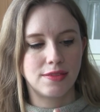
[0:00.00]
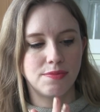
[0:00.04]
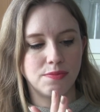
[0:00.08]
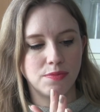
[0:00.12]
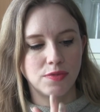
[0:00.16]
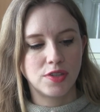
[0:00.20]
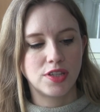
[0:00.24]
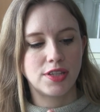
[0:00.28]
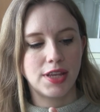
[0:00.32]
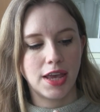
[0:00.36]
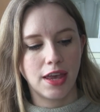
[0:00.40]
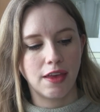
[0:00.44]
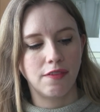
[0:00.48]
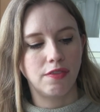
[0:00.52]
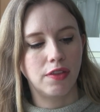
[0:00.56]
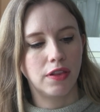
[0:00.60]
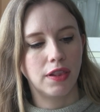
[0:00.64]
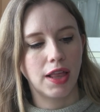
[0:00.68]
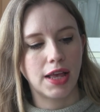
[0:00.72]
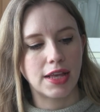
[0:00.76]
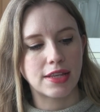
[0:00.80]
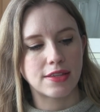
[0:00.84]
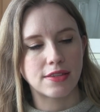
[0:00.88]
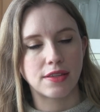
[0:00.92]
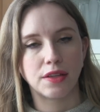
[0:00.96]
save the
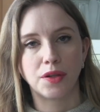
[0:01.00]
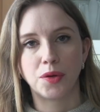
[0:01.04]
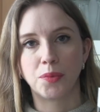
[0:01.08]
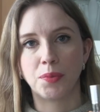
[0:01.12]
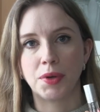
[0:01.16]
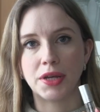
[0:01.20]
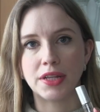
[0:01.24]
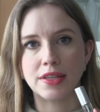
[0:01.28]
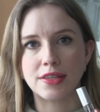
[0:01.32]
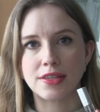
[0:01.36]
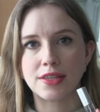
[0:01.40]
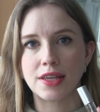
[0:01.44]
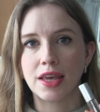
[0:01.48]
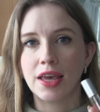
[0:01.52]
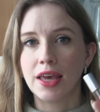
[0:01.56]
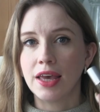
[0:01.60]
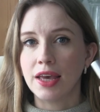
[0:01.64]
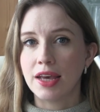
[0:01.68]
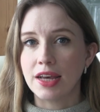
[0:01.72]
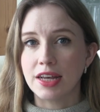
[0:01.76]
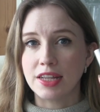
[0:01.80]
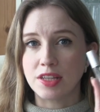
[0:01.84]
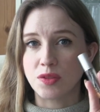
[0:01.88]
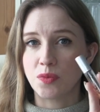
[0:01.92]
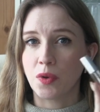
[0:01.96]
last little bits.
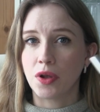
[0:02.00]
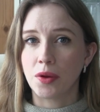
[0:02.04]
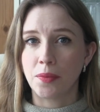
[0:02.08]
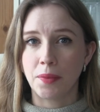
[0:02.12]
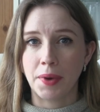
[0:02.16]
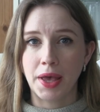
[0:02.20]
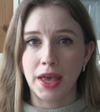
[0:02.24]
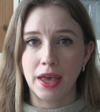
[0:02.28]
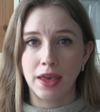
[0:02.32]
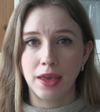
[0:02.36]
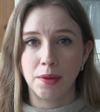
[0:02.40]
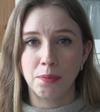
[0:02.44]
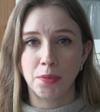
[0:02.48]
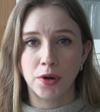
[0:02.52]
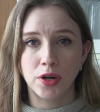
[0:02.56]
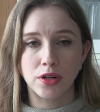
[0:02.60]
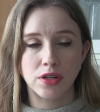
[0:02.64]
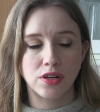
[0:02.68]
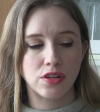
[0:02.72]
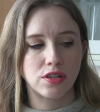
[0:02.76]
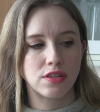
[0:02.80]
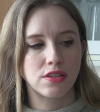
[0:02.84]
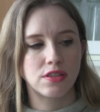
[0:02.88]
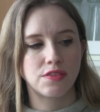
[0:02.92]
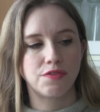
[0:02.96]
It's one of my
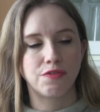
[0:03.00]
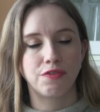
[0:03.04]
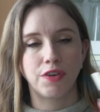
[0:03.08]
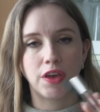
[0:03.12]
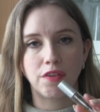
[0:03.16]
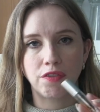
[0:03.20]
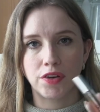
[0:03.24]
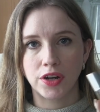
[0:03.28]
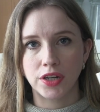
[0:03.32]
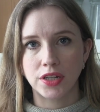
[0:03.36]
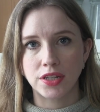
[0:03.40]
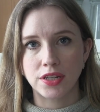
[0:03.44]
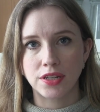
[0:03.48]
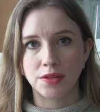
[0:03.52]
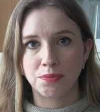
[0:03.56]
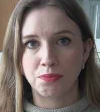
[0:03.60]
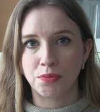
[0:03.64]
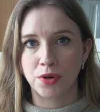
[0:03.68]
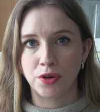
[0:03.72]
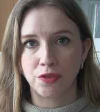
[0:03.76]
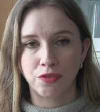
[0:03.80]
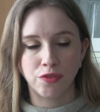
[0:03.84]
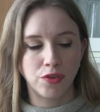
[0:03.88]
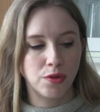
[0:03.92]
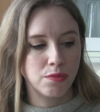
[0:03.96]
partner's favorite
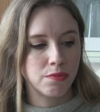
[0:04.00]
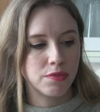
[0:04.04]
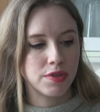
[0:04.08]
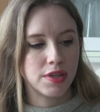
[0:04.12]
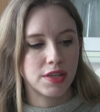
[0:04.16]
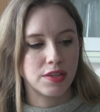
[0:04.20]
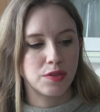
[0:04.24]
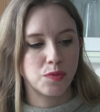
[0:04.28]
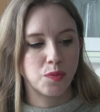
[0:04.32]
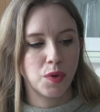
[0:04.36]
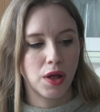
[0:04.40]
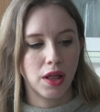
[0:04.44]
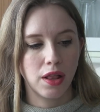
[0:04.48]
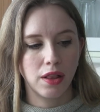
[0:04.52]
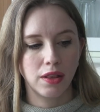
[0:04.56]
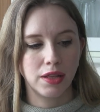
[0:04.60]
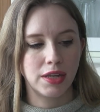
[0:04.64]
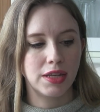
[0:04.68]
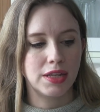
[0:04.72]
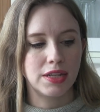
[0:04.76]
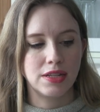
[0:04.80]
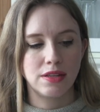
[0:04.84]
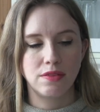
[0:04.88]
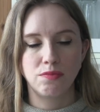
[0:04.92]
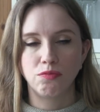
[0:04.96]
perfumes as well.
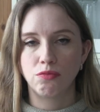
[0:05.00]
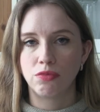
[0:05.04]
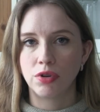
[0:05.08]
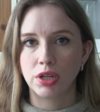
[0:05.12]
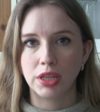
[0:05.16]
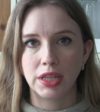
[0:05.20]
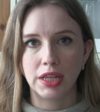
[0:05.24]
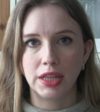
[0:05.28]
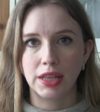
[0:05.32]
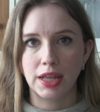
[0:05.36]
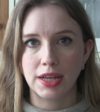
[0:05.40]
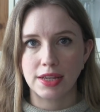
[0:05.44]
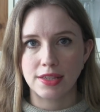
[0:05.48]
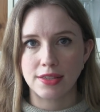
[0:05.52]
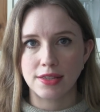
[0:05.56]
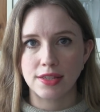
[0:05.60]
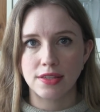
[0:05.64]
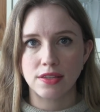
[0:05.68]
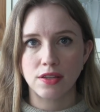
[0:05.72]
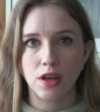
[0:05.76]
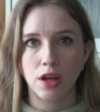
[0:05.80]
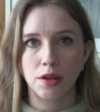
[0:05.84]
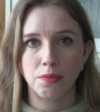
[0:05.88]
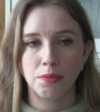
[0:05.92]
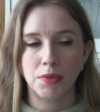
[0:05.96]
He really likes
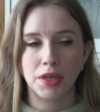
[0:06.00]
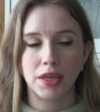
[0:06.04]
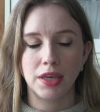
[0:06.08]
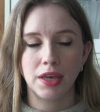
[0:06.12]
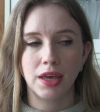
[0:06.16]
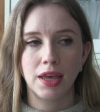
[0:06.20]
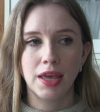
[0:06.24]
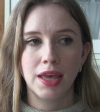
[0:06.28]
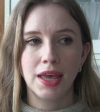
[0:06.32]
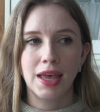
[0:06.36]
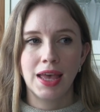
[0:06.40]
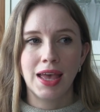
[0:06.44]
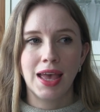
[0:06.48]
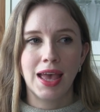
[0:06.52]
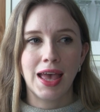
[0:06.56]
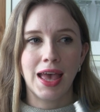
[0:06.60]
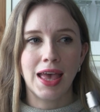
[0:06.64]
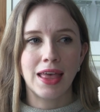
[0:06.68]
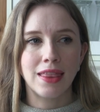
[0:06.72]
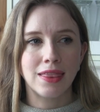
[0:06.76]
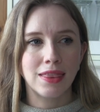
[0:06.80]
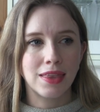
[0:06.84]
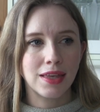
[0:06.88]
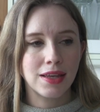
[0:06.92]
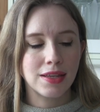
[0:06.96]
this on me,
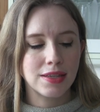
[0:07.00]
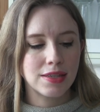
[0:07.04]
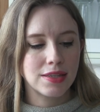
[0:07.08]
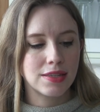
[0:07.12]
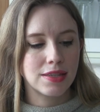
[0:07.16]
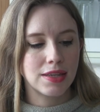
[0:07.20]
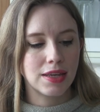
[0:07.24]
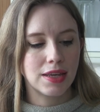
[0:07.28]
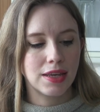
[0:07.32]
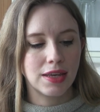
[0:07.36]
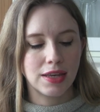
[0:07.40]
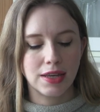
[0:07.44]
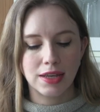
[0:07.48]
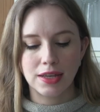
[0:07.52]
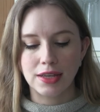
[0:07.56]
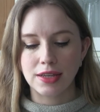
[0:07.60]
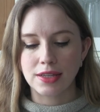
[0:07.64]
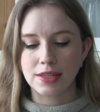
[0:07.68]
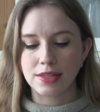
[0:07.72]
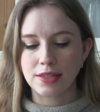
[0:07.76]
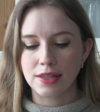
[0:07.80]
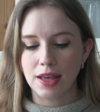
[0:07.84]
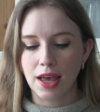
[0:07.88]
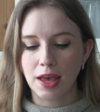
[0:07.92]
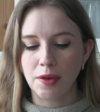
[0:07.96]
and this
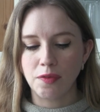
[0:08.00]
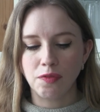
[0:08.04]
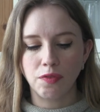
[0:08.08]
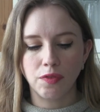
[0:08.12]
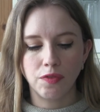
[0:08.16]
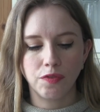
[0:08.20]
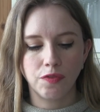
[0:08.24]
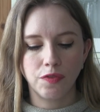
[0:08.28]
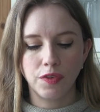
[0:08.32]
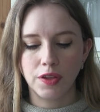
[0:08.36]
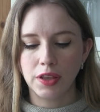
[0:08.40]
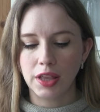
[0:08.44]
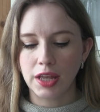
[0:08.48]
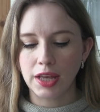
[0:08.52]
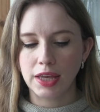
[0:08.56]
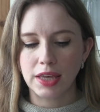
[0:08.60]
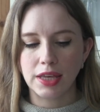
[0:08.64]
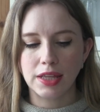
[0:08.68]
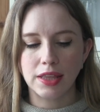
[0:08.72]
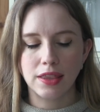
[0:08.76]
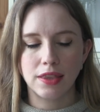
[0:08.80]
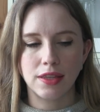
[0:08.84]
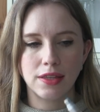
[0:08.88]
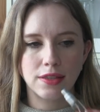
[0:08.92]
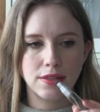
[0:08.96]
is, I feel like
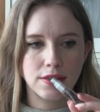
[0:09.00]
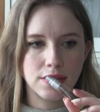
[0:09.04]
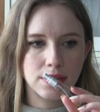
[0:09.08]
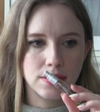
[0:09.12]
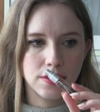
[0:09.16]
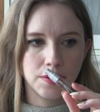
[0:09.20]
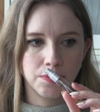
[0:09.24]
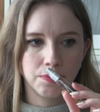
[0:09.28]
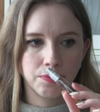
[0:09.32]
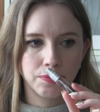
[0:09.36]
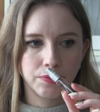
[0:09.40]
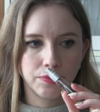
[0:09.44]
this is,